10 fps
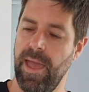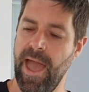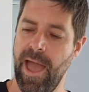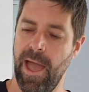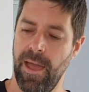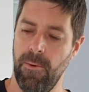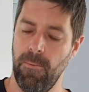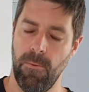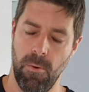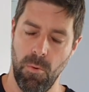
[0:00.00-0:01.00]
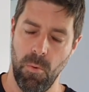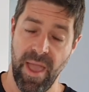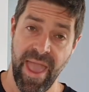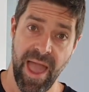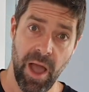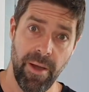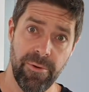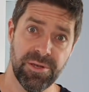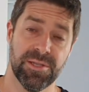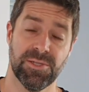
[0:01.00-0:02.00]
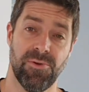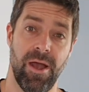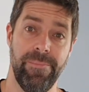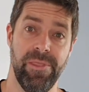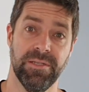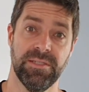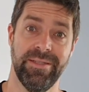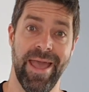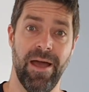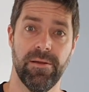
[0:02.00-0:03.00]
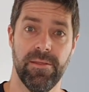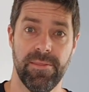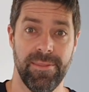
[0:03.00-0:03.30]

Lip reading: How I would describe this stout,